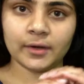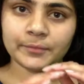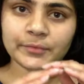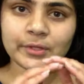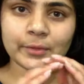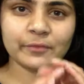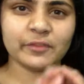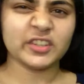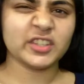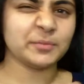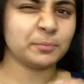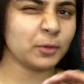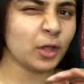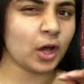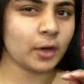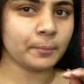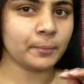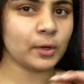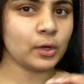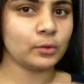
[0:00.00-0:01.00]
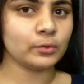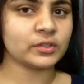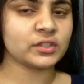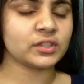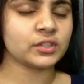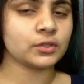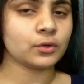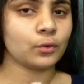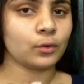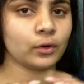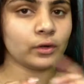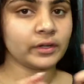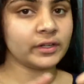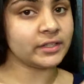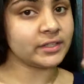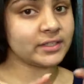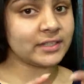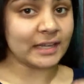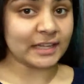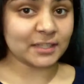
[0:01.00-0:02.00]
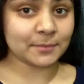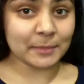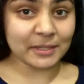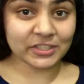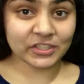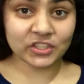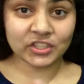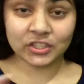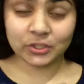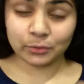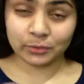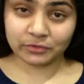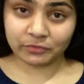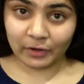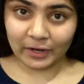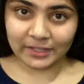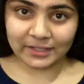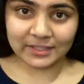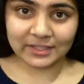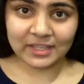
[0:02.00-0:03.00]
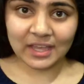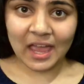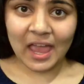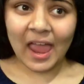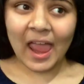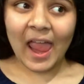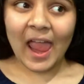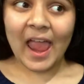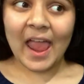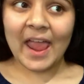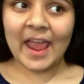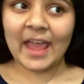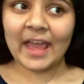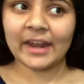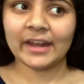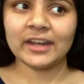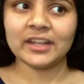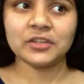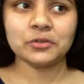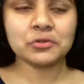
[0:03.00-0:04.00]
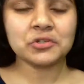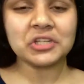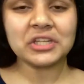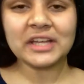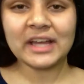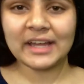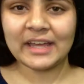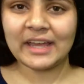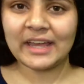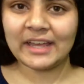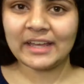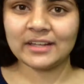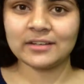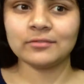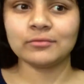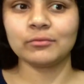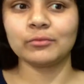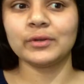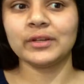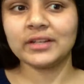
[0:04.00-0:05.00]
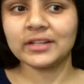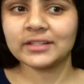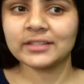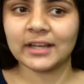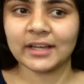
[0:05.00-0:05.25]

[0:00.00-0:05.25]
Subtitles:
some of his blog posts or his text messages to his friends. And usually I hate reading